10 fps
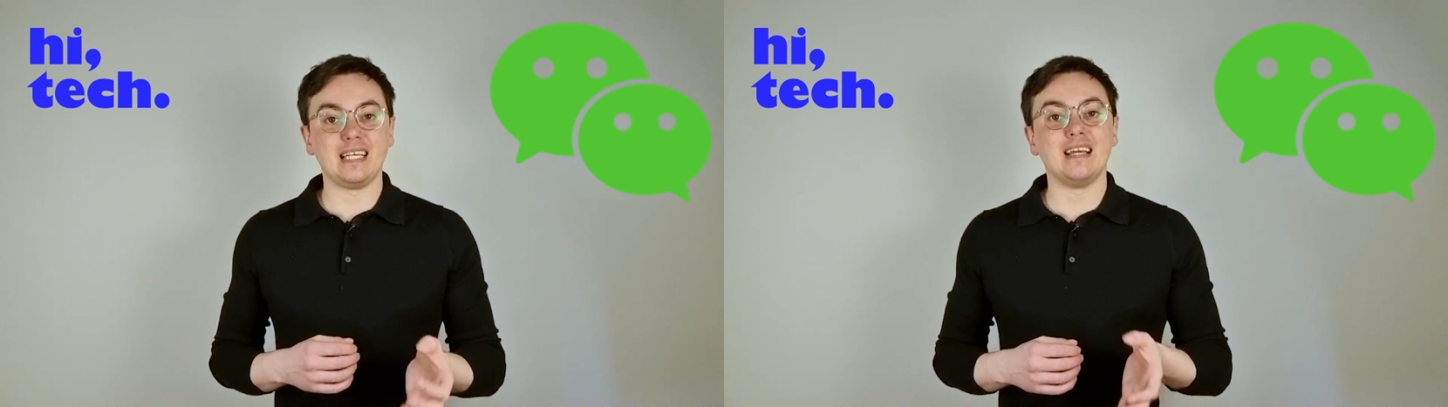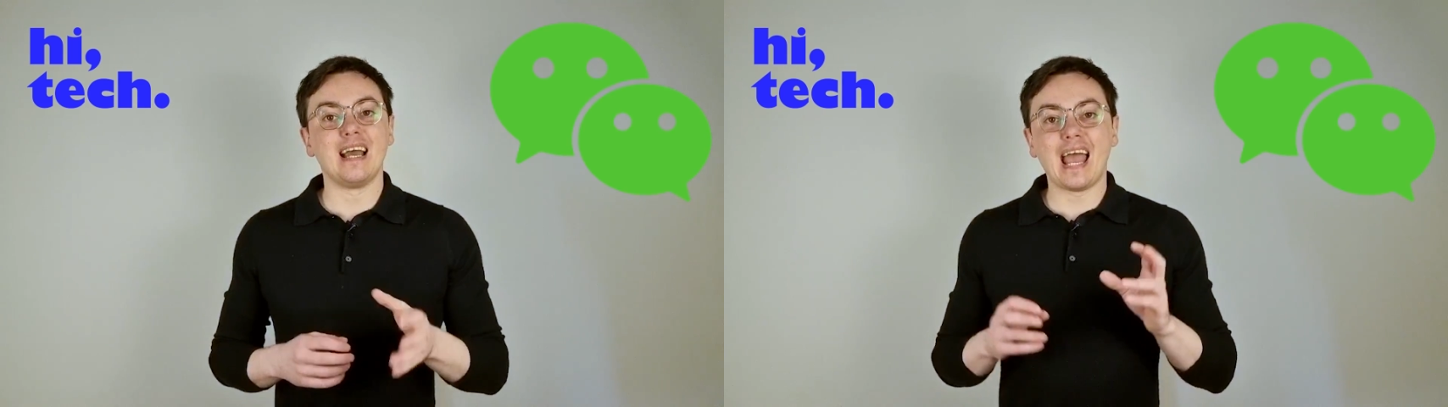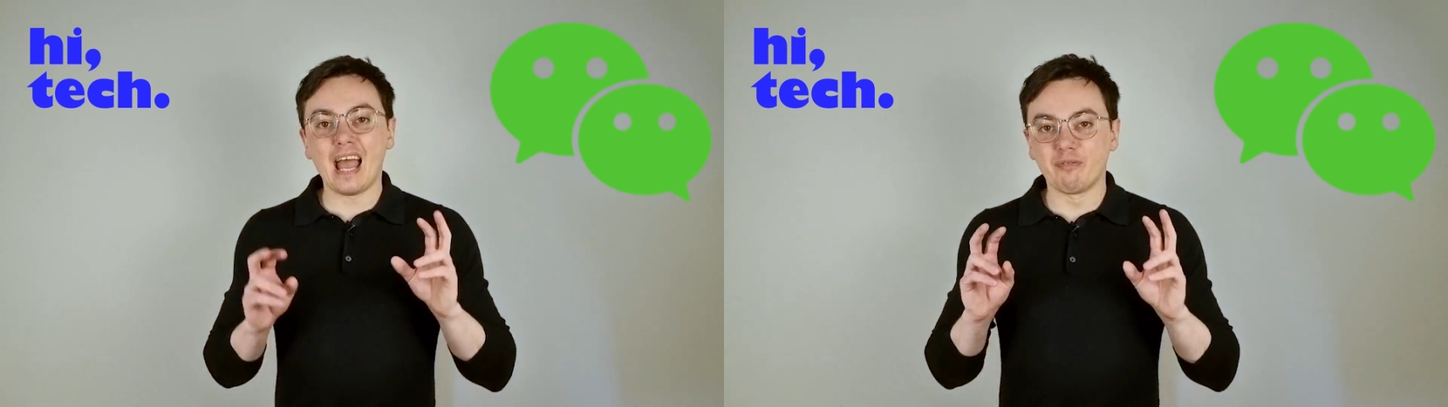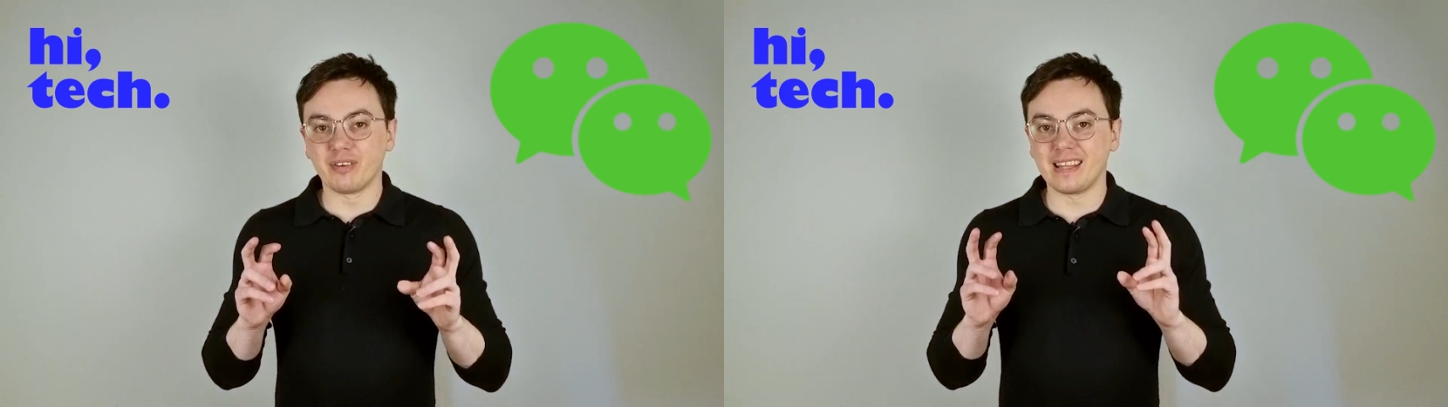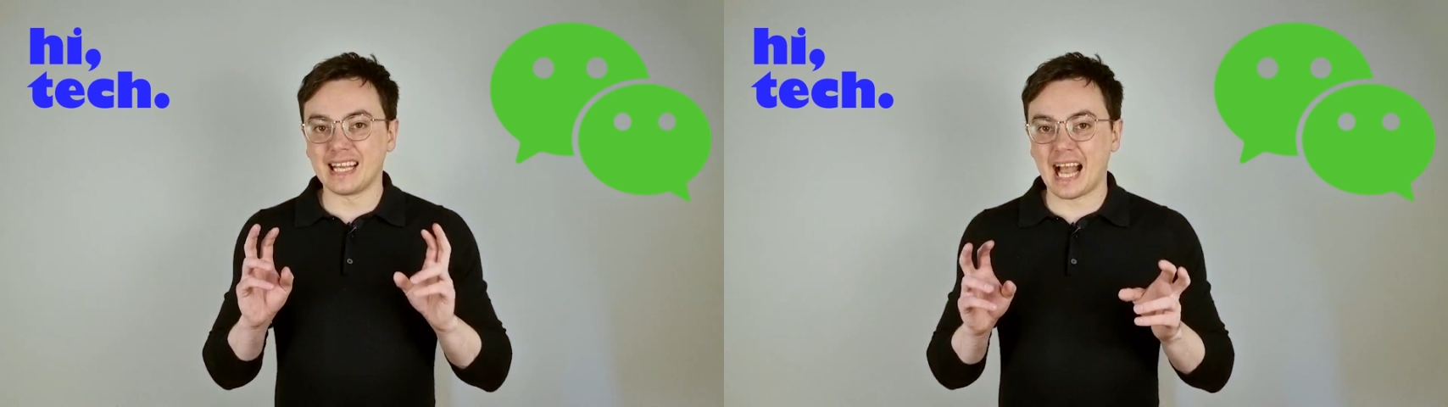the
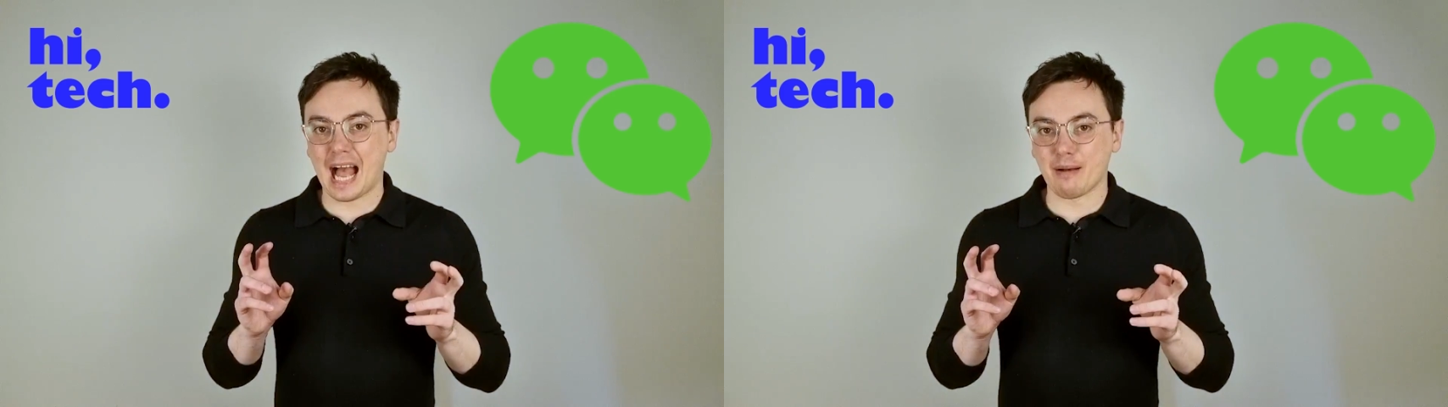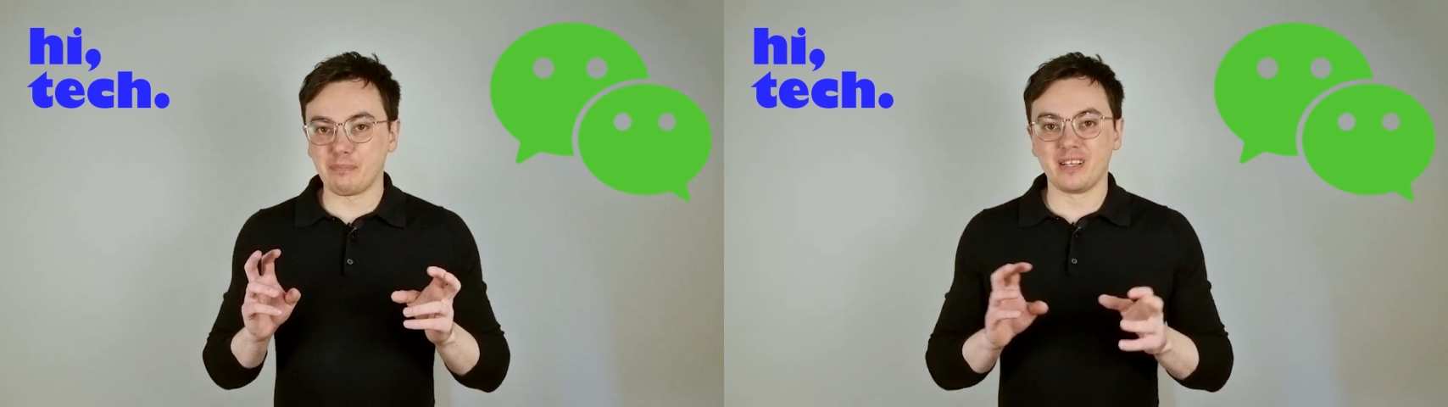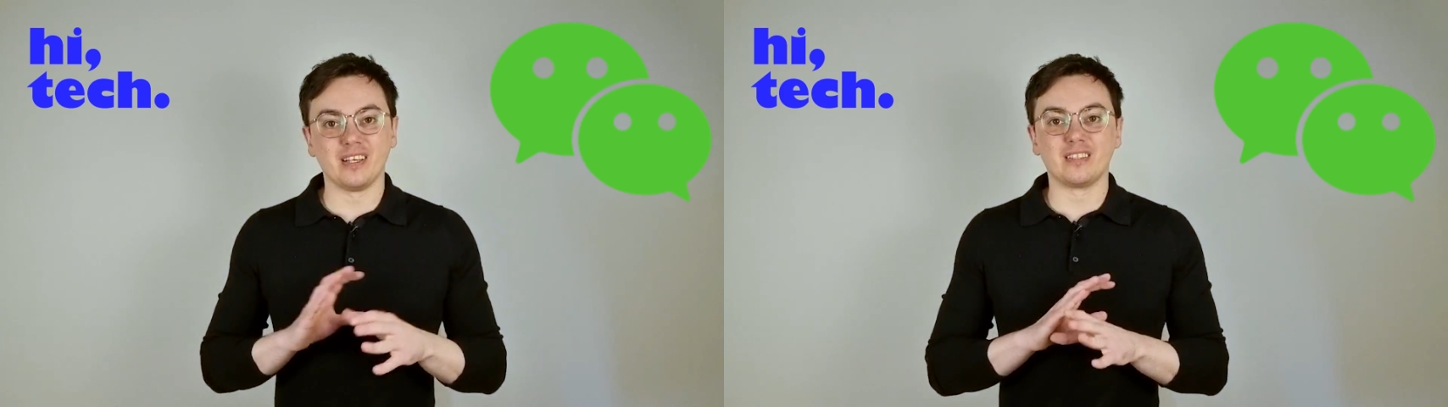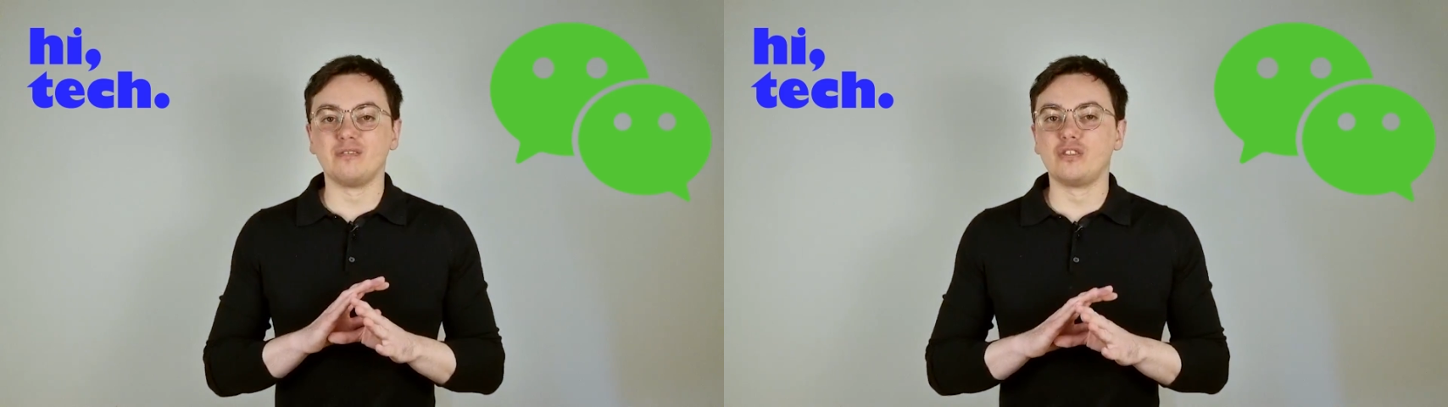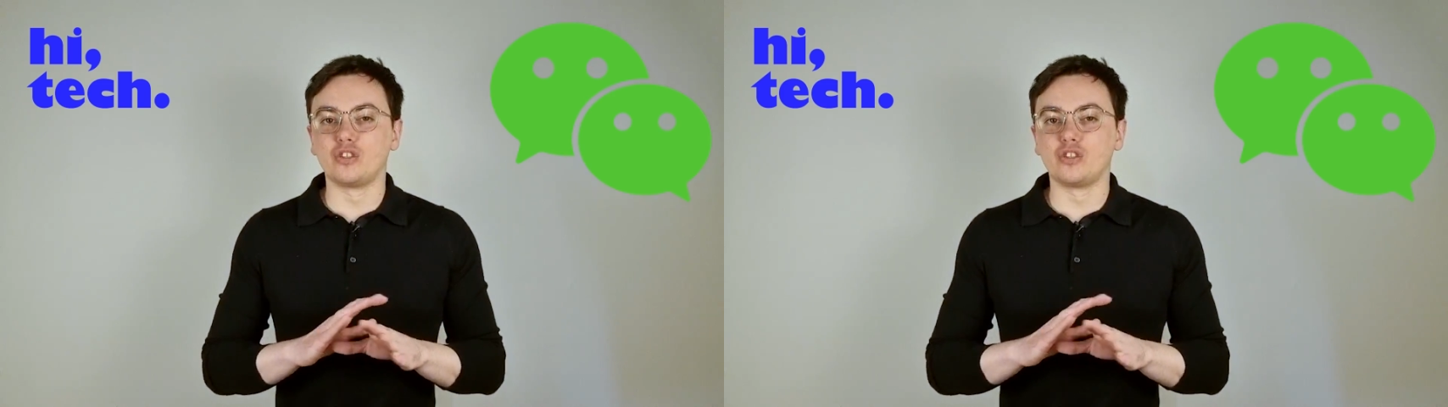everything app that